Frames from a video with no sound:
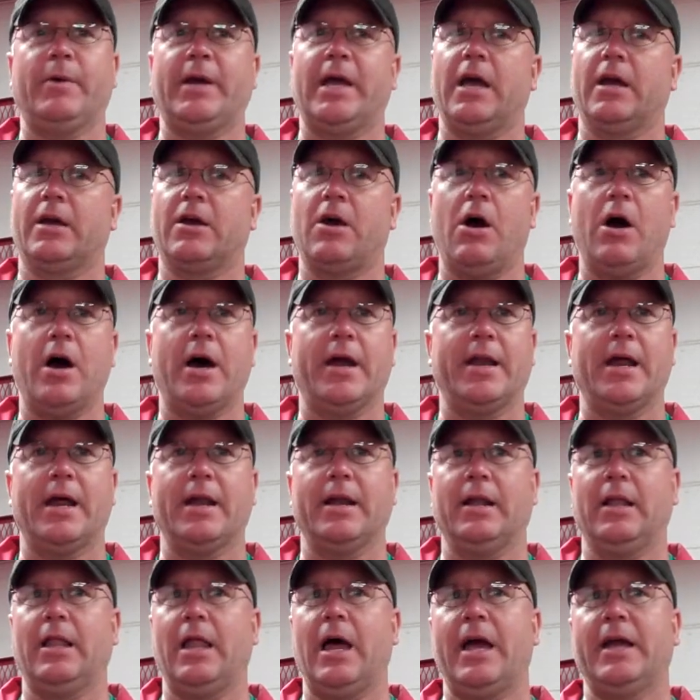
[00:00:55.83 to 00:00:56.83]
We got caught
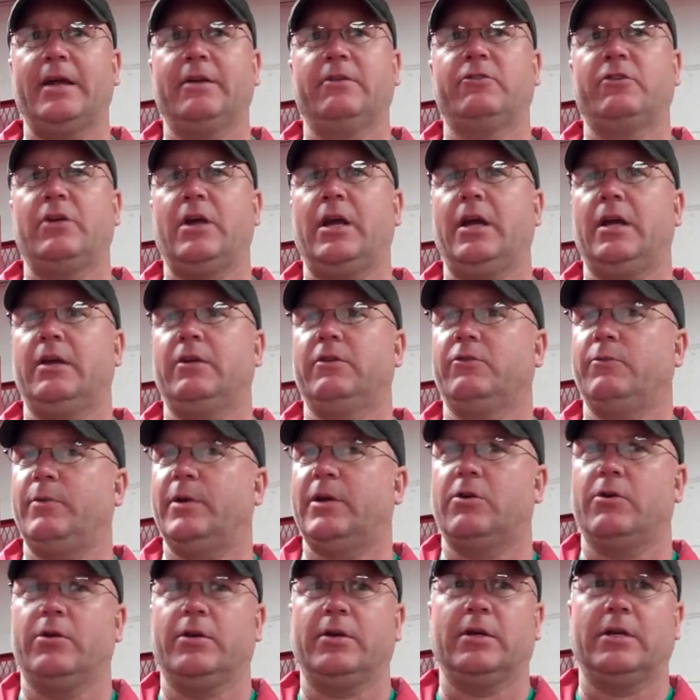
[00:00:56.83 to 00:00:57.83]
on a line change. We
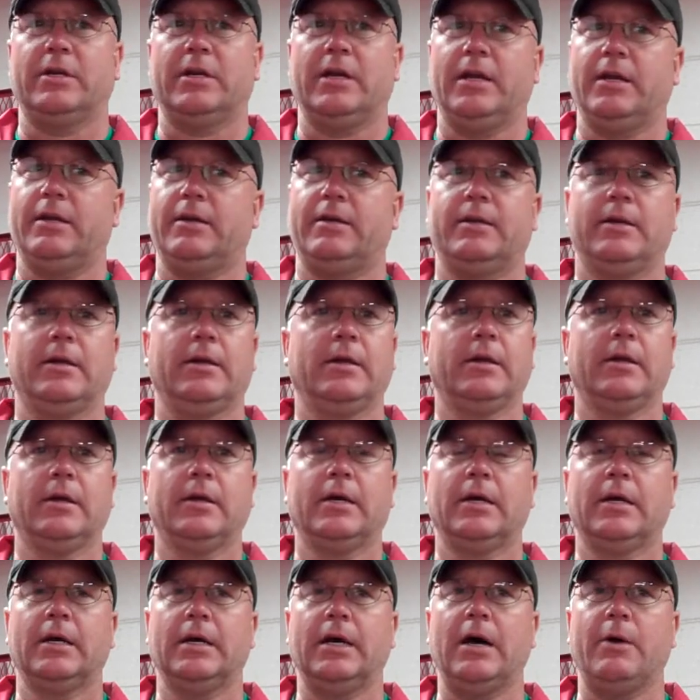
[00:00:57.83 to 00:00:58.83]
couldn't get
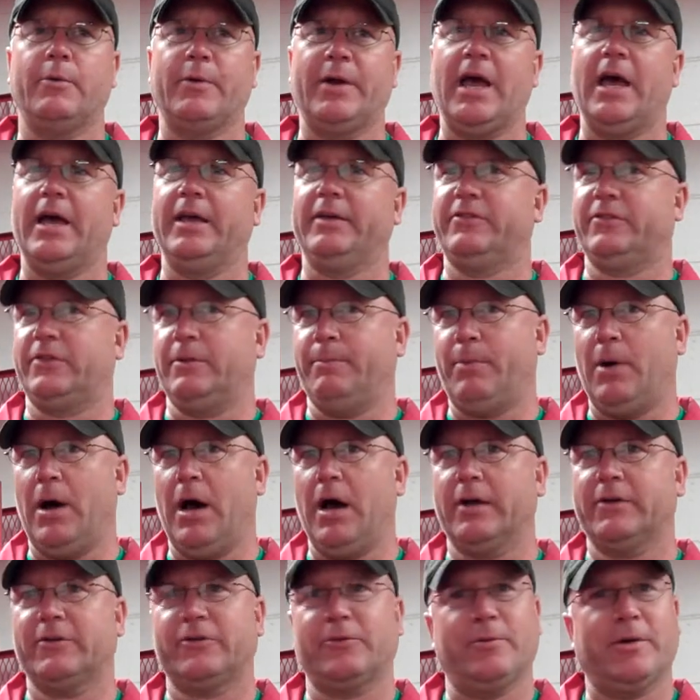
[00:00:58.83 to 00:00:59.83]
we iced the
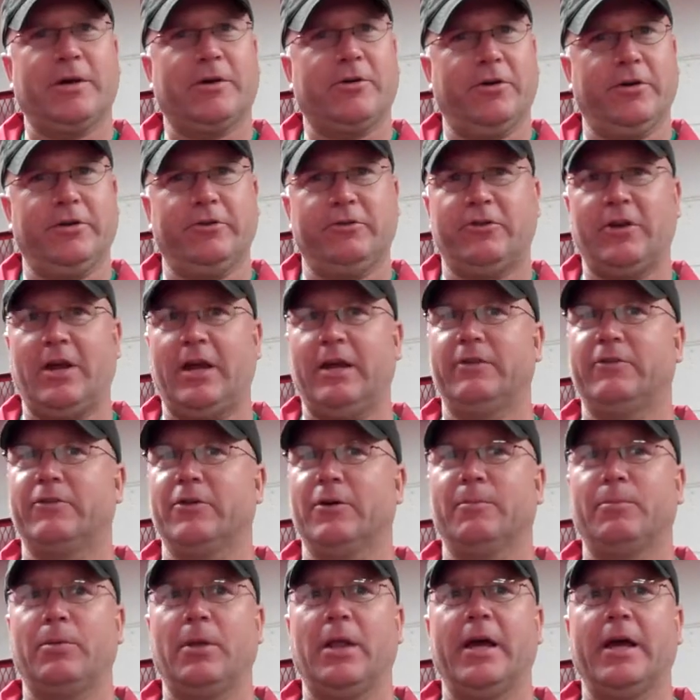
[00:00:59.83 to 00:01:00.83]
puck, so we couldn't change
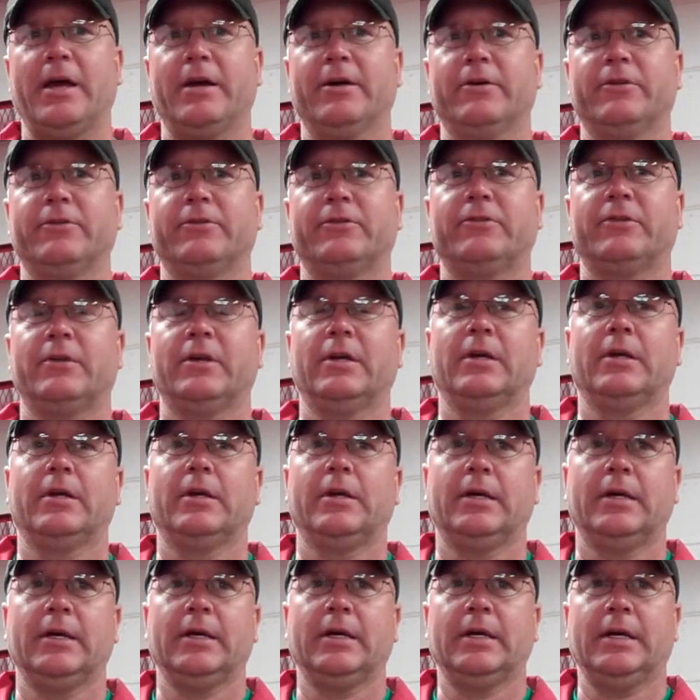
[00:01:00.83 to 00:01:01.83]
our players,
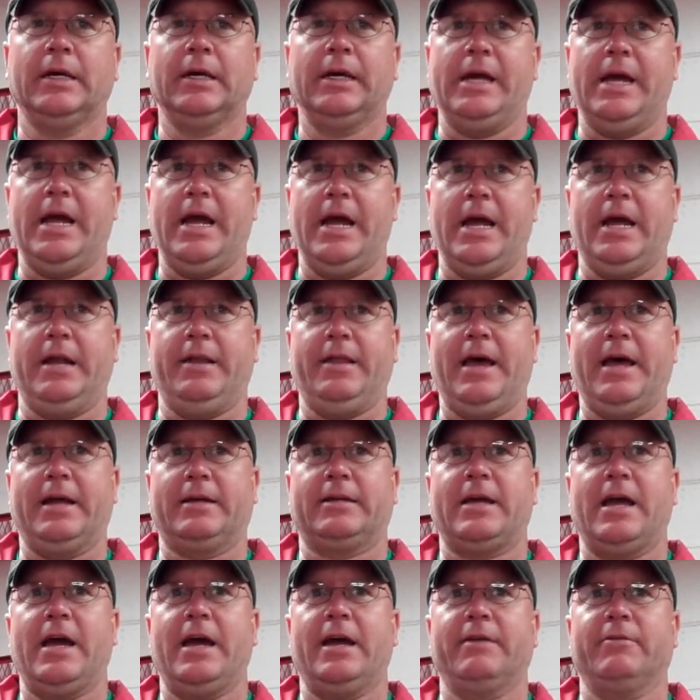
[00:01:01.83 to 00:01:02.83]
and
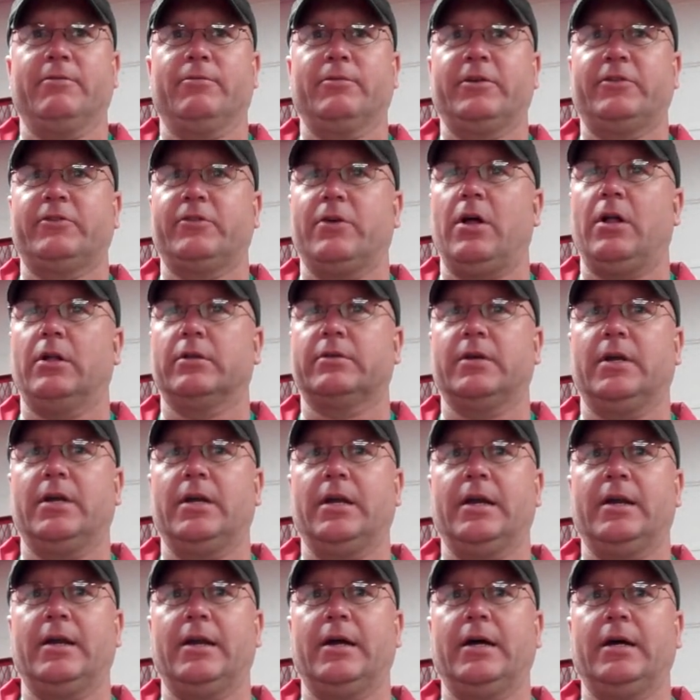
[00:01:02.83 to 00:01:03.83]
that kind of resulted
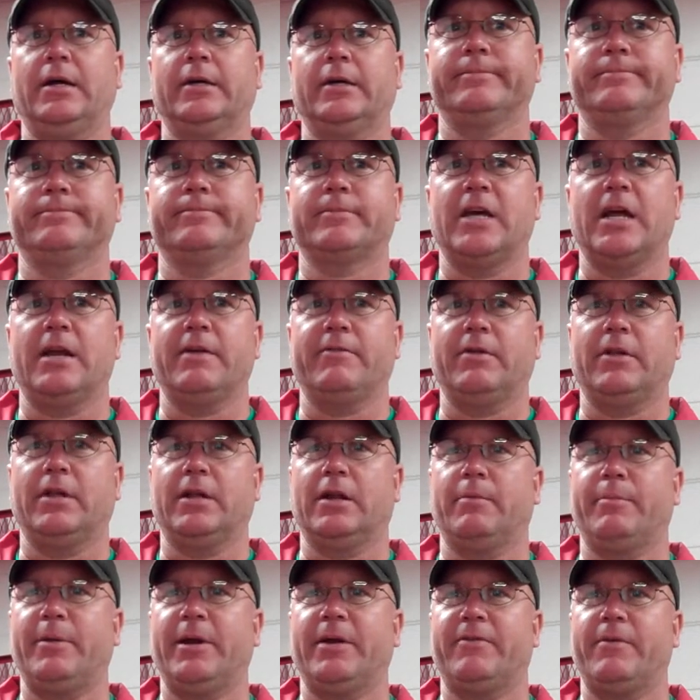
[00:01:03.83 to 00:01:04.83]
in kind of a
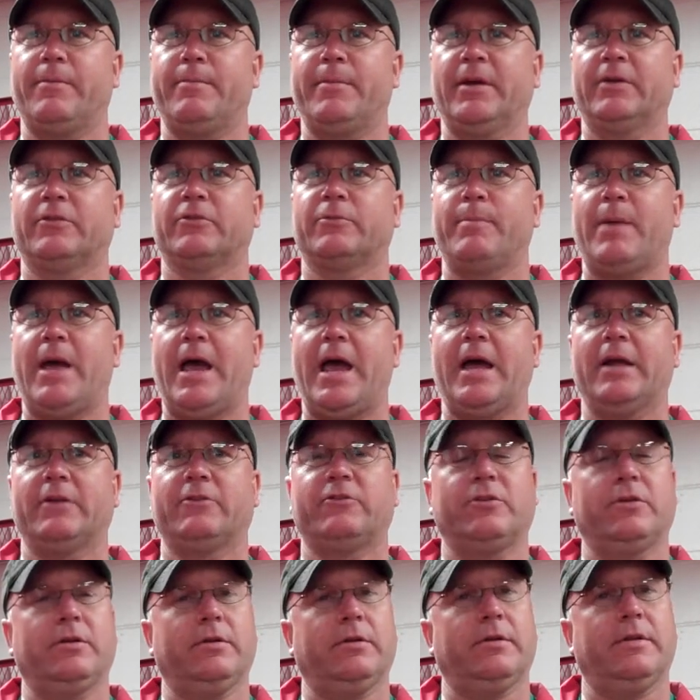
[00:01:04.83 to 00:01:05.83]
little bit of a
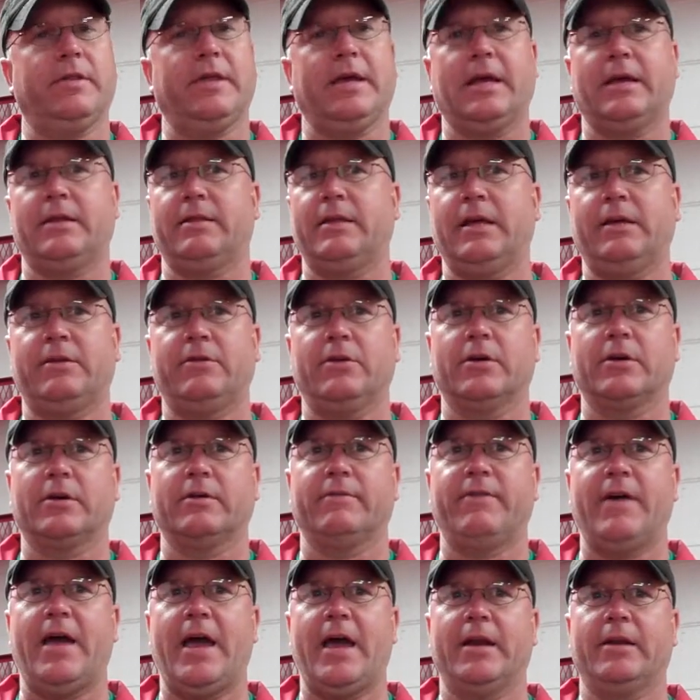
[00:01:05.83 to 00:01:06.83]
mismatch, and they took
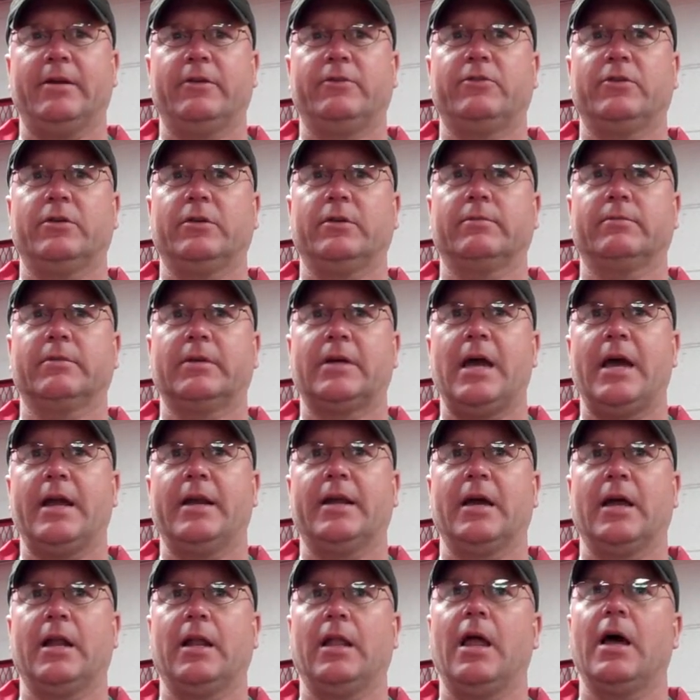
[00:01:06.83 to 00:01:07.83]
advantage and kind
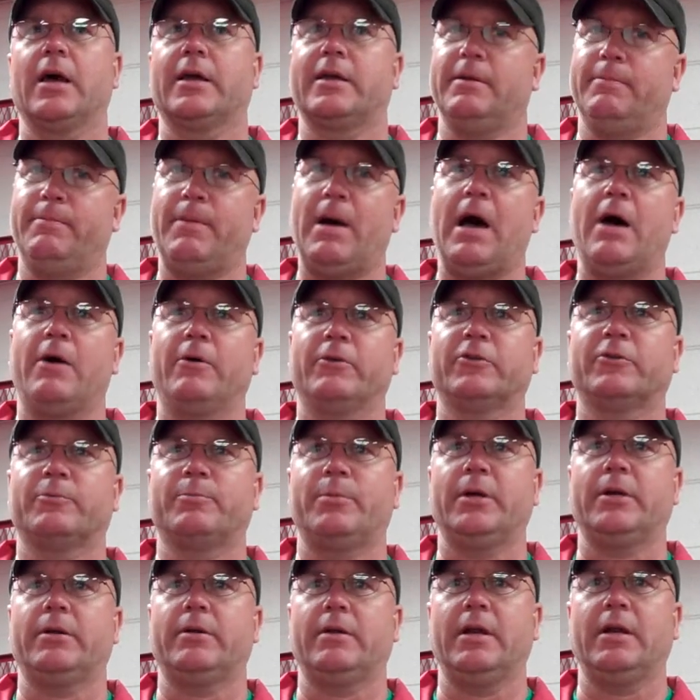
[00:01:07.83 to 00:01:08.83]
of got a lucky bounce.
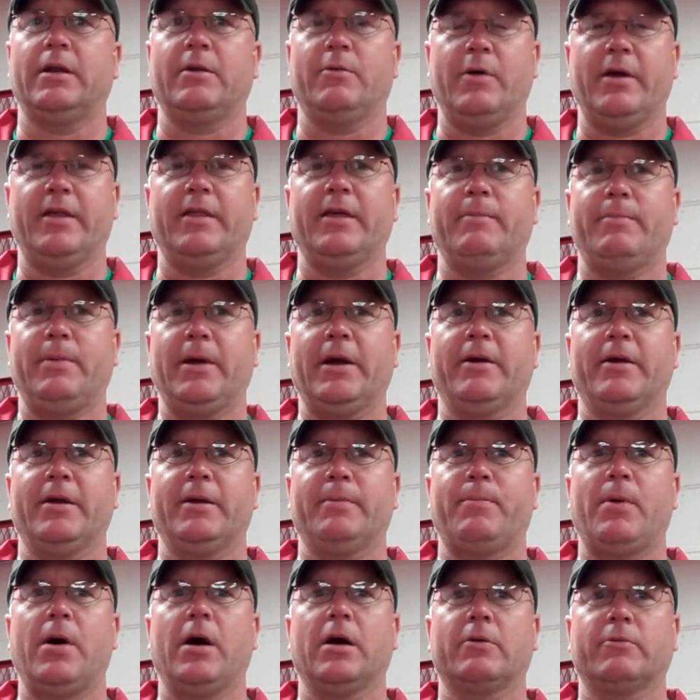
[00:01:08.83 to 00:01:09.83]
But anyway, they
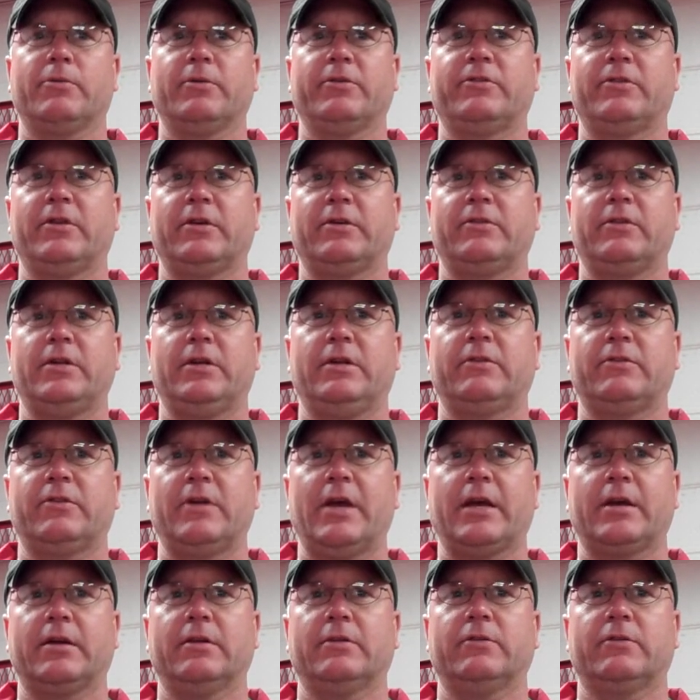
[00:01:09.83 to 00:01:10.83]
buried a puck with 16
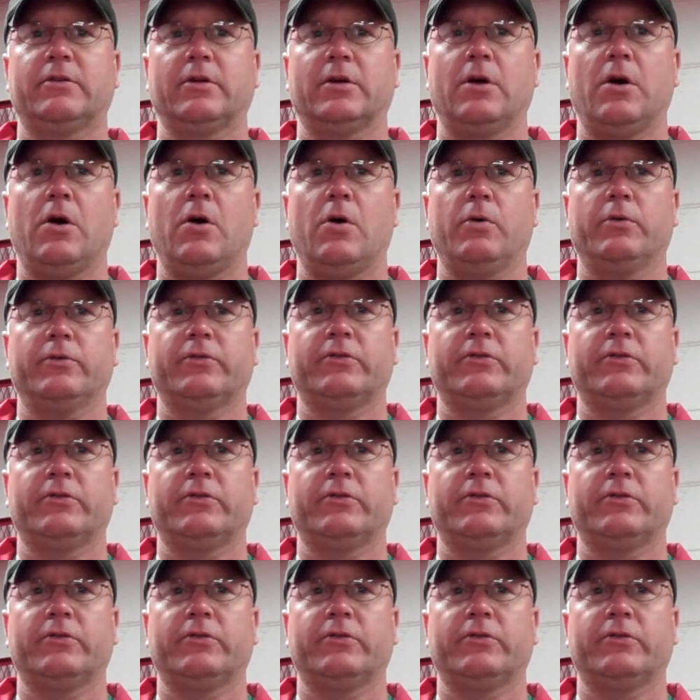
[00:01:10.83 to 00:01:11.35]
seconds to go.